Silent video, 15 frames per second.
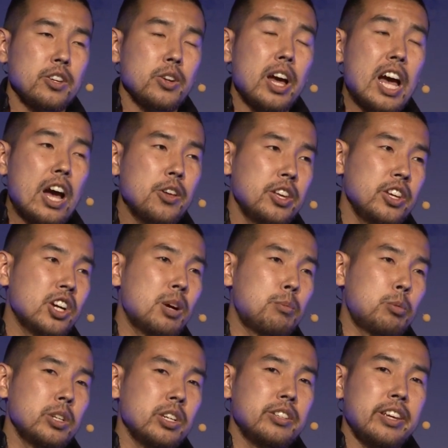how they
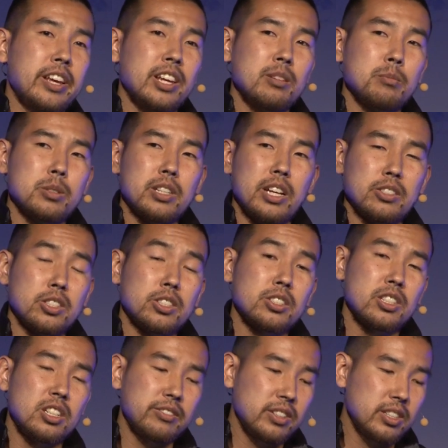operate games as a
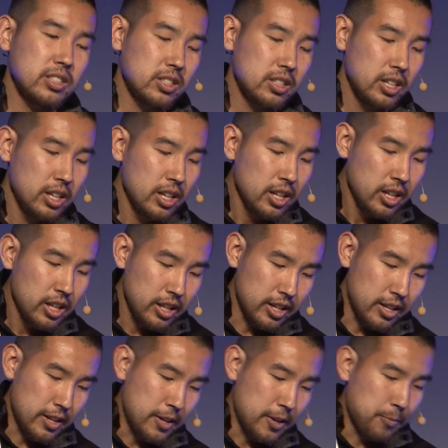service,
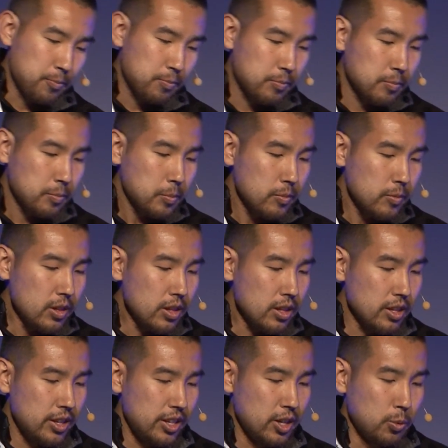
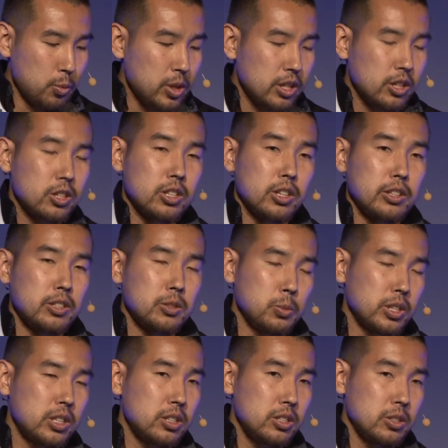what
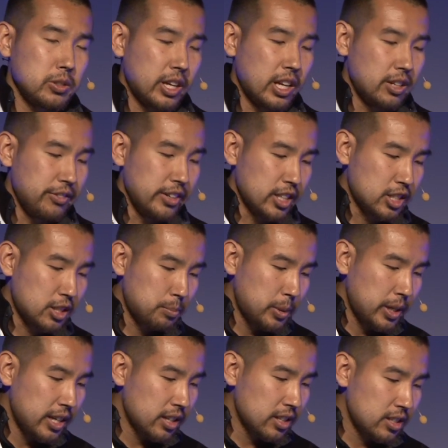to kind of
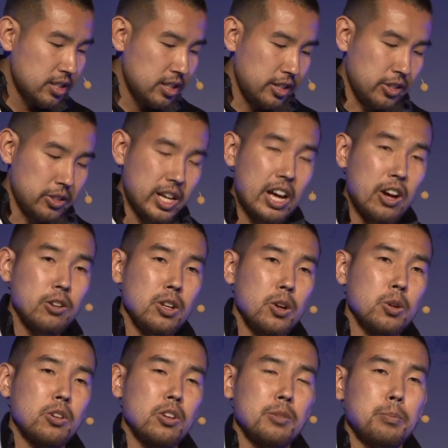expect, how
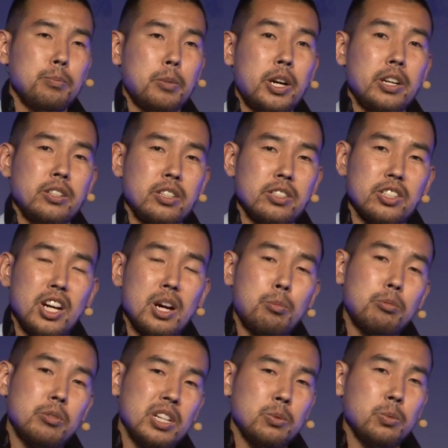local partners
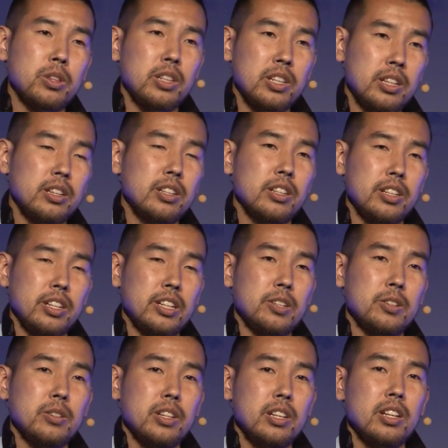operate within
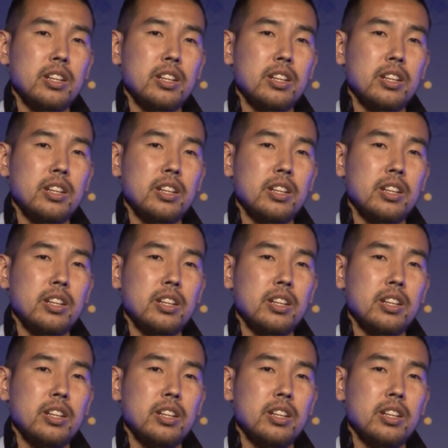their